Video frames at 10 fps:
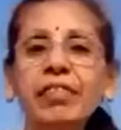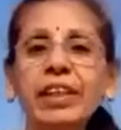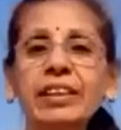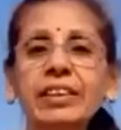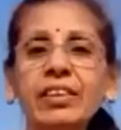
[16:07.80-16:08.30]

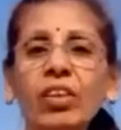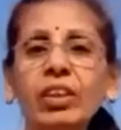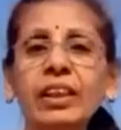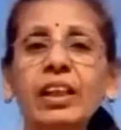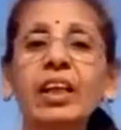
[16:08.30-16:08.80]
faced and all
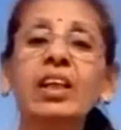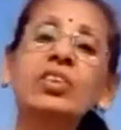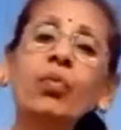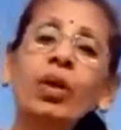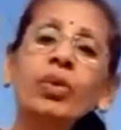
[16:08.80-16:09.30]
that.
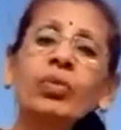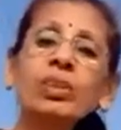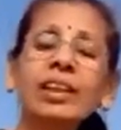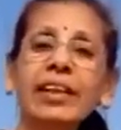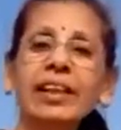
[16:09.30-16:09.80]
So what was
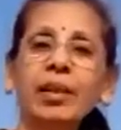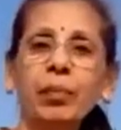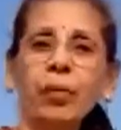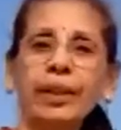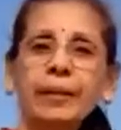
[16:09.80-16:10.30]
the trigger
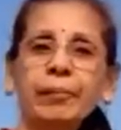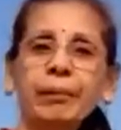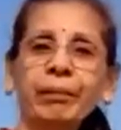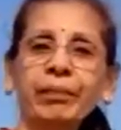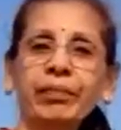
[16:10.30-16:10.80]
point?
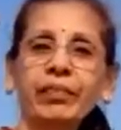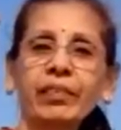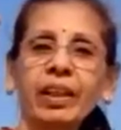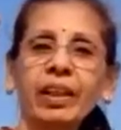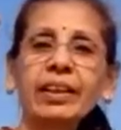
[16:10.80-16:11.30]

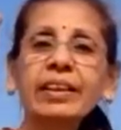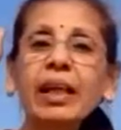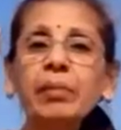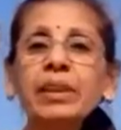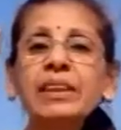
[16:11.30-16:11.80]
And
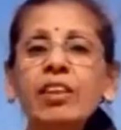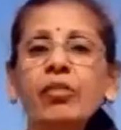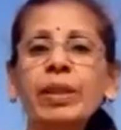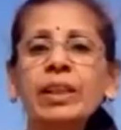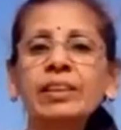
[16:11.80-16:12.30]
there must have
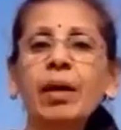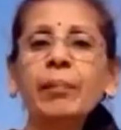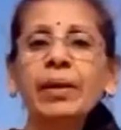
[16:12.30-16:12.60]
been some